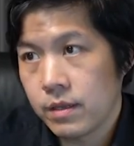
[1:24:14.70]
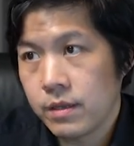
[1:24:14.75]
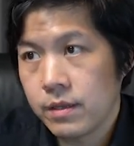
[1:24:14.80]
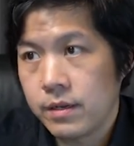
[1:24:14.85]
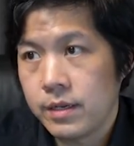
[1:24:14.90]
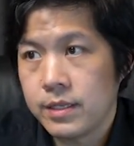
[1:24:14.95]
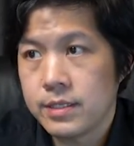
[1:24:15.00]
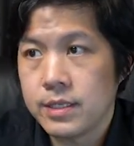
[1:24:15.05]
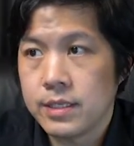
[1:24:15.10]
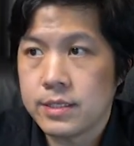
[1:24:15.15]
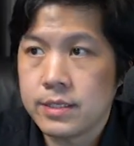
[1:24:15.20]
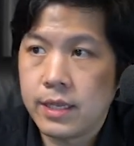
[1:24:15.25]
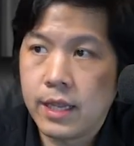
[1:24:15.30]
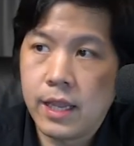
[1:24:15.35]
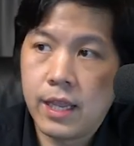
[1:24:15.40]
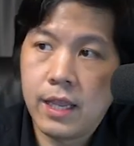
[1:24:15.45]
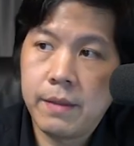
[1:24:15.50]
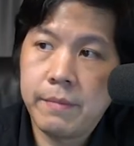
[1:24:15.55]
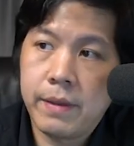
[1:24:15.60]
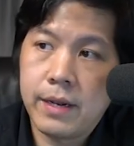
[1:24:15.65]
This is
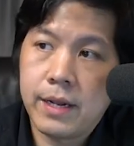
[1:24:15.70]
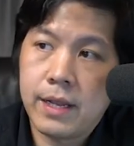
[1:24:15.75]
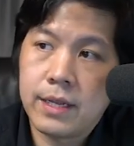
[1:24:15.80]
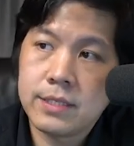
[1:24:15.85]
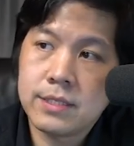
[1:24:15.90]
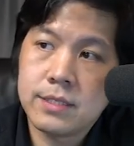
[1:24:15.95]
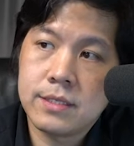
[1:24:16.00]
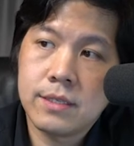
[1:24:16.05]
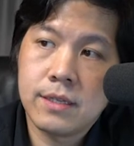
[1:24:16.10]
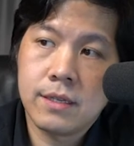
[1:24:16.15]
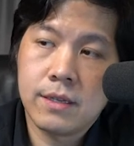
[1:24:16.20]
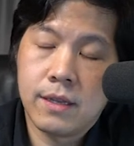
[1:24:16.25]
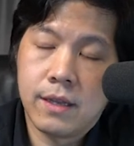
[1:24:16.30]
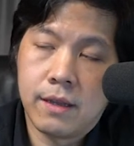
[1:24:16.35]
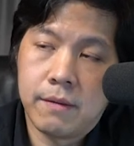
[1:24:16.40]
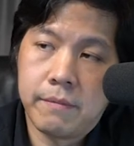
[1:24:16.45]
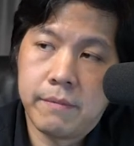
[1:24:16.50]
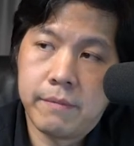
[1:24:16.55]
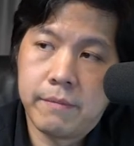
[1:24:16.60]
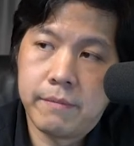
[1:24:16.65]
a minus
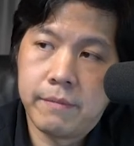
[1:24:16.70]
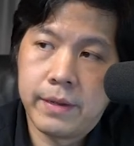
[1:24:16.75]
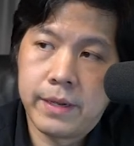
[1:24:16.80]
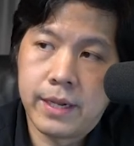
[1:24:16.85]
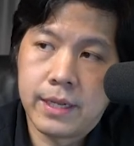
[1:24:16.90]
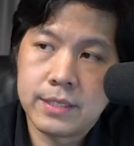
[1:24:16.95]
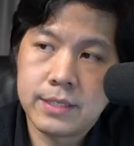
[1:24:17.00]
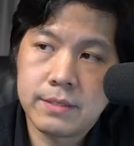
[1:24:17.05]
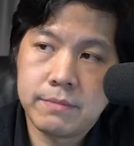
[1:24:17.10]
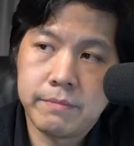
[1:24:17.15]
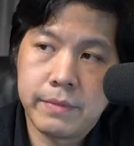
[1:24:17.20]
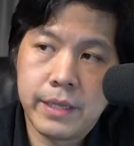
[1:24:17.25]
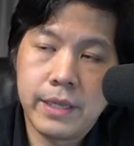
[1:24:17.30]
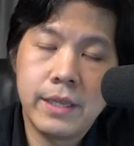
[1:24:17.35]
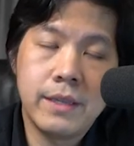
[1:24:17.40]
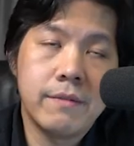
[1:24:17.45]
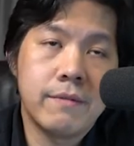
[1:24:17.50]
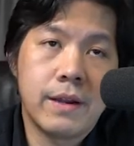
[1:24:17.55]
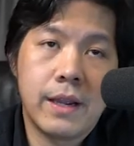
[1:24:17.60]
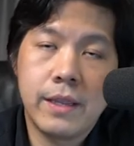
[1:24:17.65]

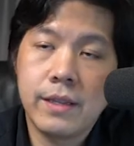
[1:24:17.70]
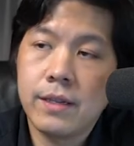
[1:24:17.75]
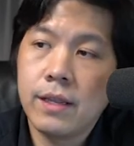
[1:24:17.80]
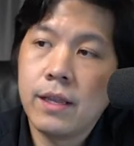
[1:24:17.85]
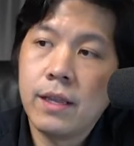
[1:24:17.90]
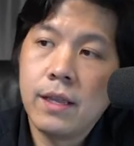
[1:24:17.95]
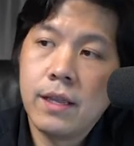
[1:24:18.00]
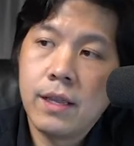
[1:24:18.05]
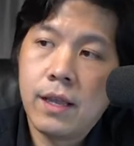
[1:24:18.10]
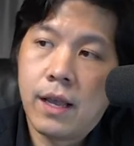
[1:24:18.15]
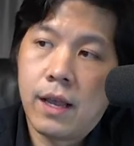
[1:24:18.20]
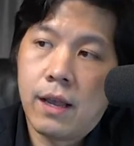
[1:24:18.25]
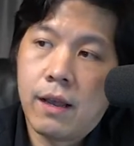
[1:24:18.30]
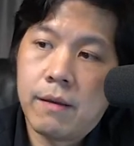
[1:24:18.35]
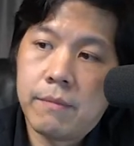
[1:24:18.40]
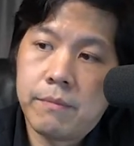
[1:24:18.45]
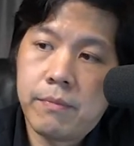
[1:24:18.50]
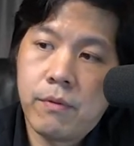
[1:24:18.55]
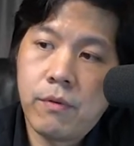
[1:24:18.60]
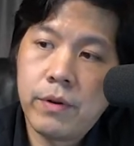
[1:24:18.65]
b, right?
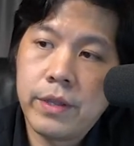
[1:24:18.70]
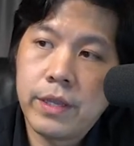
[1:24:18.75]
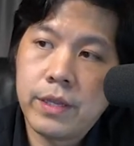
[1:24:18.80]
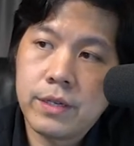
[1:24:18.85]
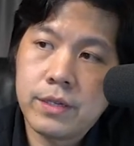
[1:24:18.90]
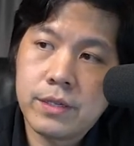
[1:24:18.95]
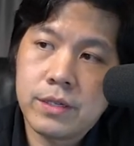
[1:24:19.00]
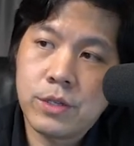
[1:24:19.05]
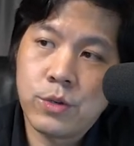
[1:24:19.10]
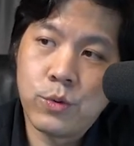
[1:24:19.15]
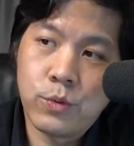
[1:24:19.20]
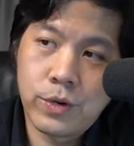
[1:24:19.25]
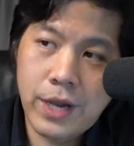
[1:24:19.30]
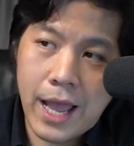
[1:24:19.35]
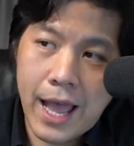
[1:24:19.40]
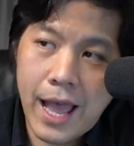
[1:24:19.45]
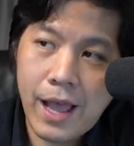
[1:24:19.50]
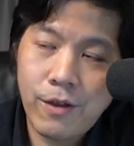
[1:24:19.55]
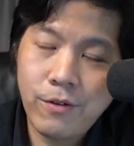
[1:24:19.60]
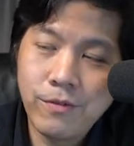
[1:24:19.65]
Pulling 2
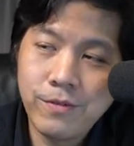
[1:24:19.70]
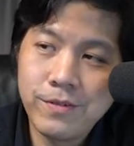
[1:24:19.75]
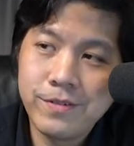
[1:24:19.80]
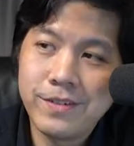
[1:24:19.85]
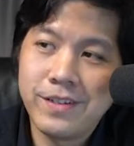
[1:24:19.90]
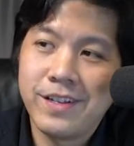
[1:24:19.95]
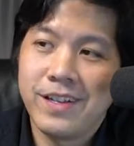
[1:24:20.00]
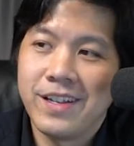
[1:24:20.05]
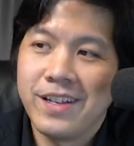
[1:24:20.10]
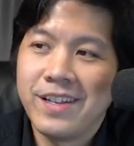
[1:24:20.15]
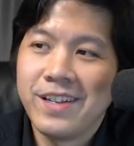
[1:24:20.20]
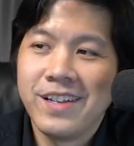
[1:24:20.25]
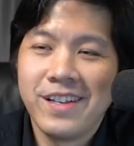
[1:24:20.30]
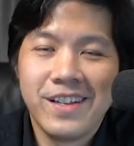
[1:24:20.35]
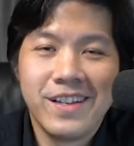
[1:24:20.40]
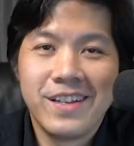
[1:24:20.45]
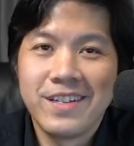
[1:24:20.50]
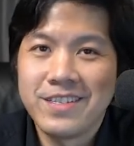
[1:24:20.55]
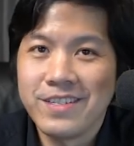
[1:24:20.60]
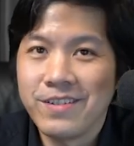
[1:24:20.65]
down.
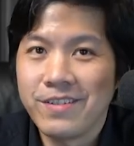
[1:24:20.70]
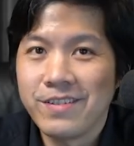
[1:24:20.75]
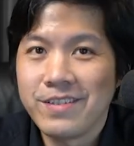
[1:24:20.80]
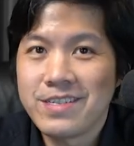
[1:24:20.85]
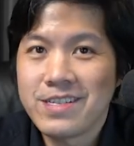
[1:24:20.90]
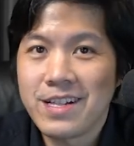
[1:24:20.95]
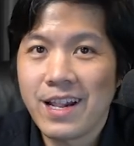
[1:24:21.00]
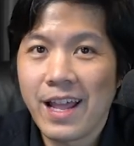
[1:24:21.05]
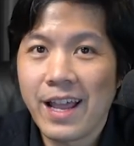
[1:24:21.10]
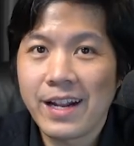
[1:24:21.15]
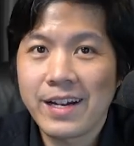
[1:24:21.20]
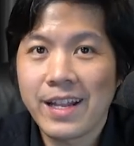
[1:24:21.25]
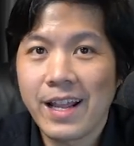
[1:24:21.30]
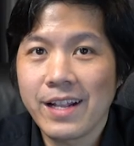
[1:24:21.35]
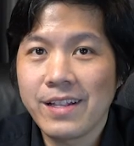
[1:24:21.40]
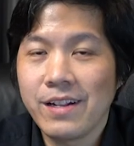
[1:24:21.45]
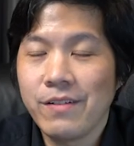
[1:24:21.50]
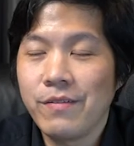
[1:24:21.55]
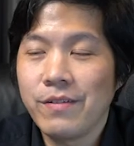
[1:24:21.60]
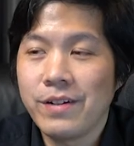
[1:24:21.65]
So like
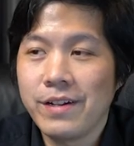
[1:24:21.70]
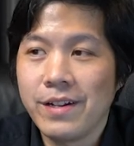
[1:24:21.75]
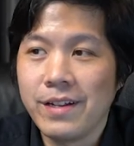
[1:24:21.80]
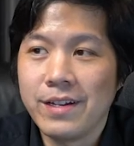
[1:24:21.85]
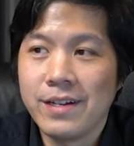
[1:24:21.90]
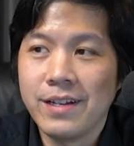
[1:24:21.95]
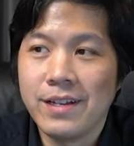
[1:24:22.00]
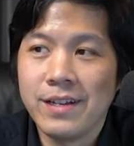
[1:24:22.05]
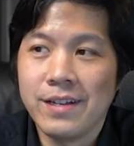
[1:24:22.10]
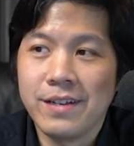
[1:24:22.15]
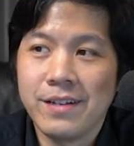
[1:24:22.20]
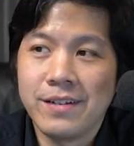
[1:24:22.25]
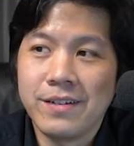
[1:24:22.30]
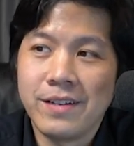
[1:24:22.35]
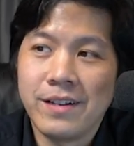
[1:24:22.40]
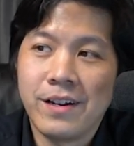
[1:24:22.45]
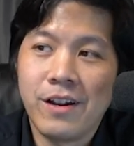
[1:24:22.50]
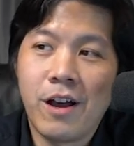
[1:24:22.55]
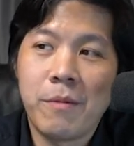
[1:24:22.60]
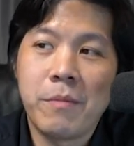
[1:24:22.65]
take
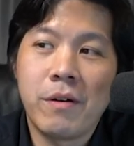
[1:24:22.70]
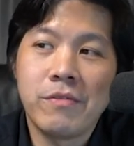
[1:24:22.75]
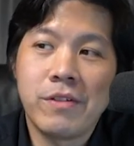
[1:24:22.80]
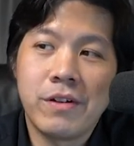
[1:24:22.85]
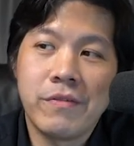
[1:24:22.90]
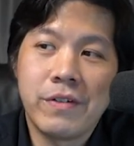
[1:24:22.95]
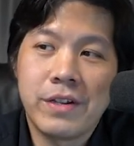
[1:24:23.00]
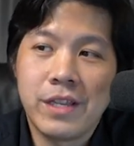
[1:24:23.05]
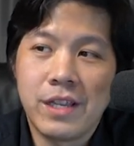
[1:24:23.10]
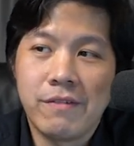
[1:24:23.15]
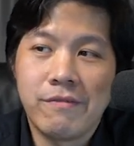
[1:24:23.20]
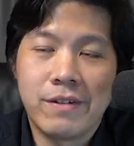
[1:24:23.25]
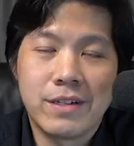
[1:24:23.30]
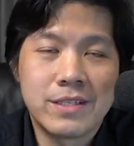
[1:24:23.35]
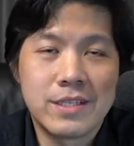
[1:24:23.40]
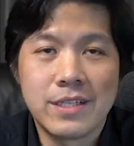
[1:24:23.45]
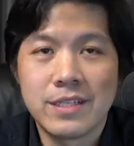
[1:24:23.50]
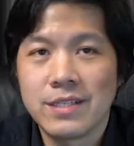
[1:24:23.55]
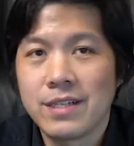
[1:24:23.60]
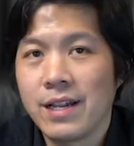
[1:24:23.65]
the normal derivative
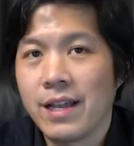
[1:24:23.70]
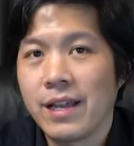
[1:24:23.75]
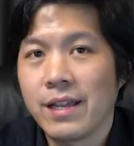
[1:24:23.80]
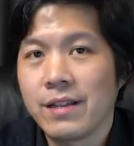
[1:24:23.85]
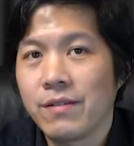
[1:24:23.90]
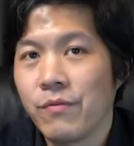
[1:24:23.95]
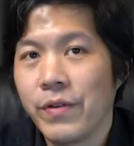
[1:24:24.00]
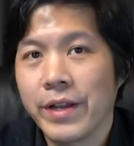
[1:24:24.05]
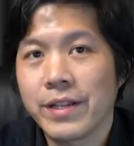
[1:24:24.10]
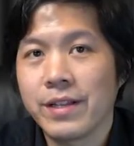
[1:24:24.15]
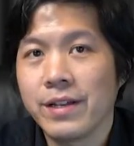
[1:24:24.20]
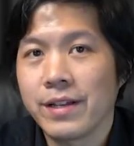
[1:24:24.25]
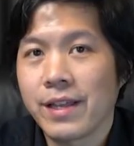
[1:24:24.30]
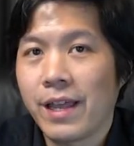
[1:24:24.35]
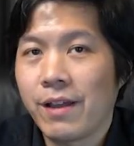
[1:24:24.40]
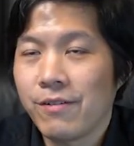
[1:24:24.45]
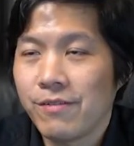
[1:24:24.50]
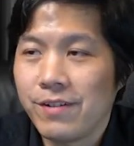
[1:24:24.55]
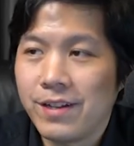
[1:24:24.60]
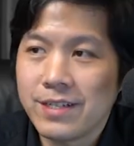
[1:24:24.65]
versus like vector
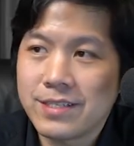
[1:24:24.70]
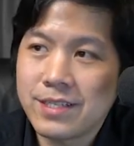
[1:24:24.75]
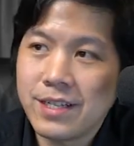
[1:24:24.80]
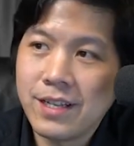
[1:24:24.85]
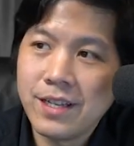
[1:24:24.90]
calculus.